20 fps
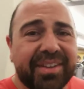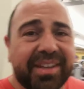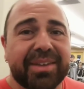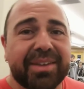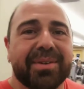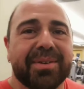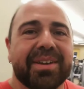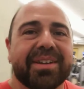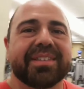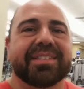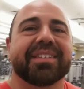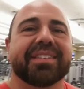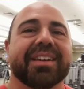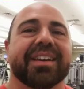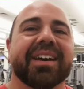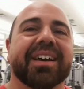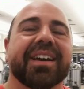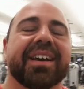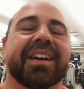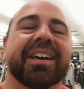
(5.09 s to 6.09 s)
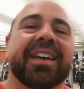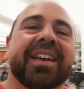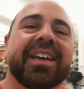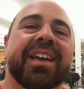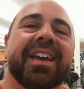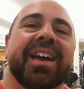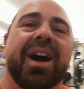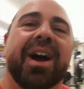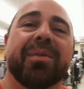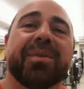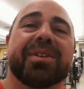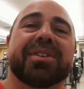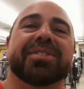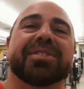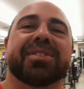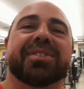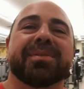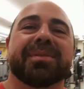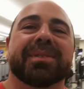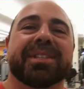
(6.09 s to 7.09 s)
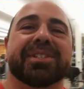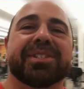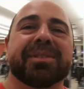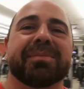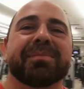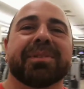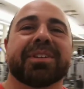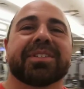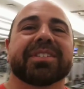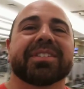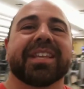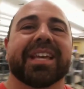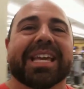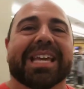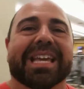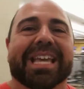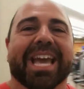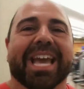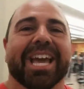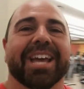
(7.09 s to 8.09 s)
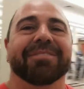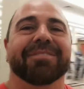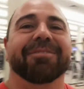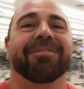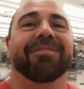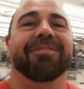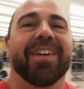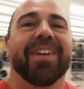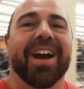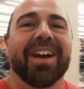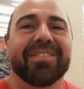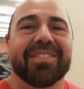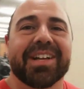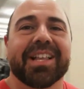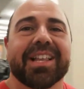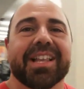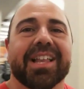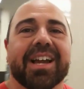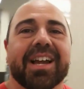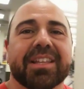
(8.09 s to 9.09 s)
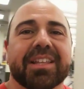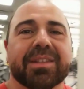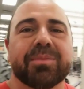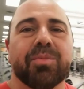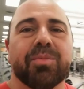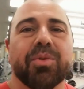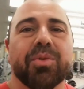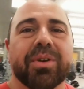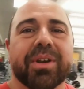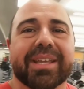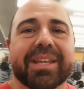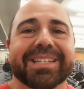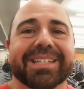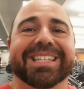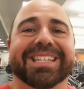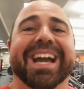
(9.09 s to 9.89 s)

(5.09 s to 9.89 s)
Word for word: Anyways, uh, I wanted to show you what the gym looks like at 5 o'clock in the morning.